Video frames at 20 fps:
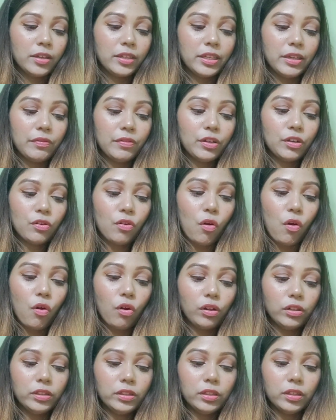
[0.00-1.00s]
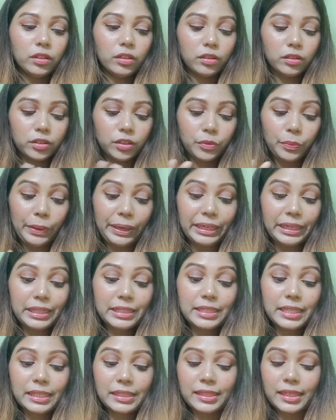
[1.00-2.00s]
given all the
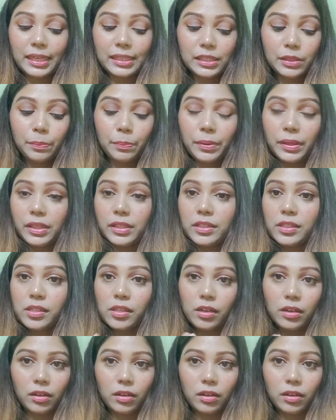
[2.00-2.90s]
26 recipes